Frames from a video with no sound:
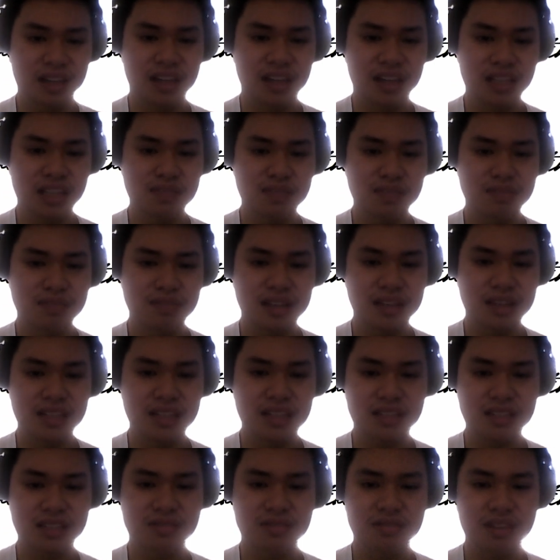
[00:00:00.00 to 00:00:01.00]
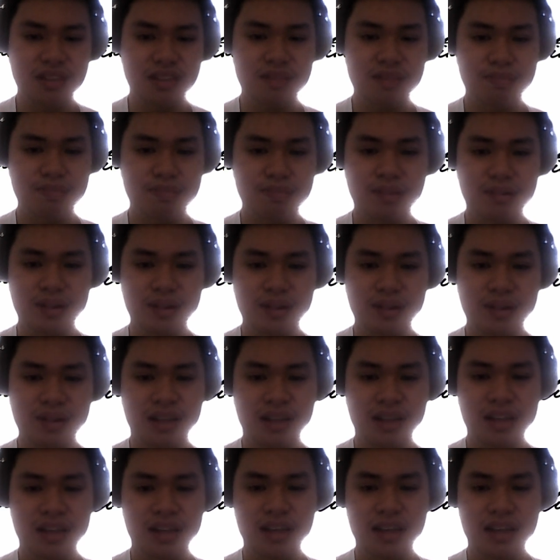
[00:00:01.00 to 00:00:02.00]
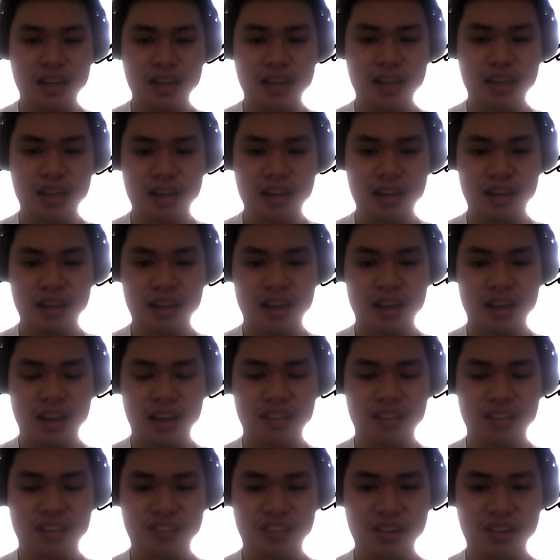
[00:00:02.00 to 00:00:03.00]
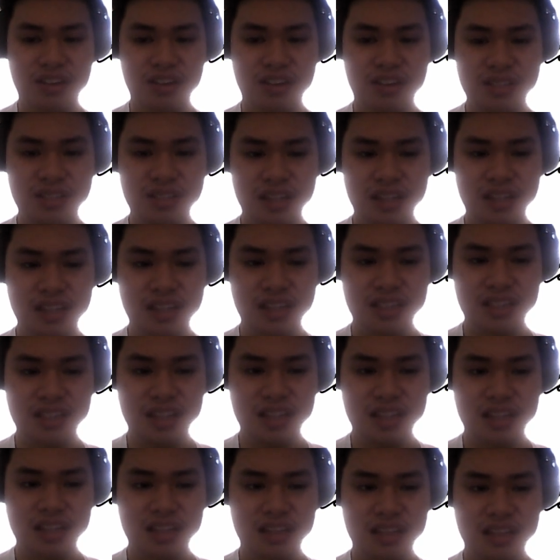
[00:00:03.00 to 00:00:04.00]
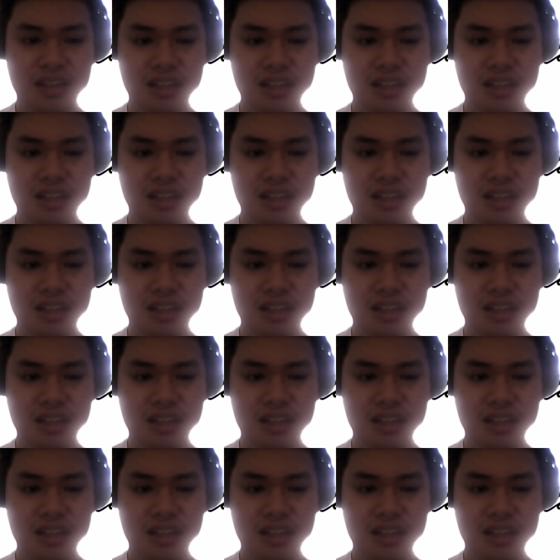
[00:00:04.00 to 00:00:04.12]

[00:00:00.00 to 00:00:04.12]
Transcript: it is placed with a port in an active negotiating state.